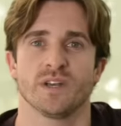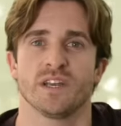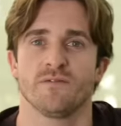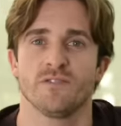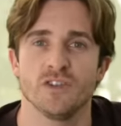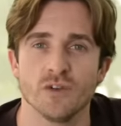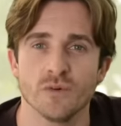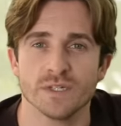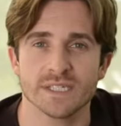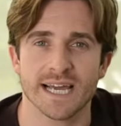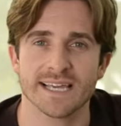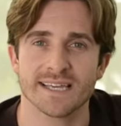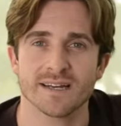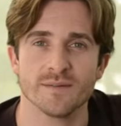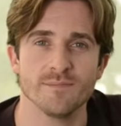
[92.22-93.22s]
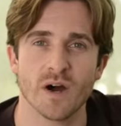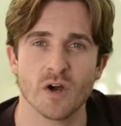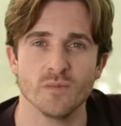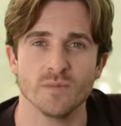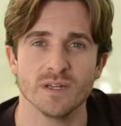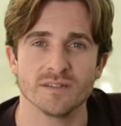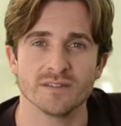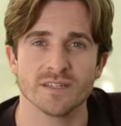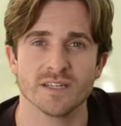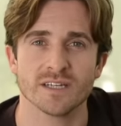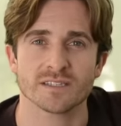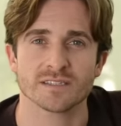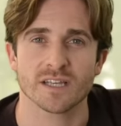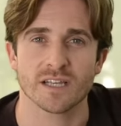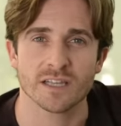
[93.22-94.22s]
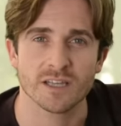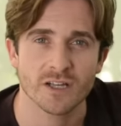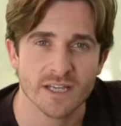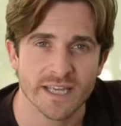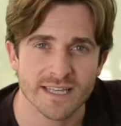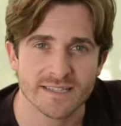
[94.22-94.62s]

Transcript: But if you take a moment to look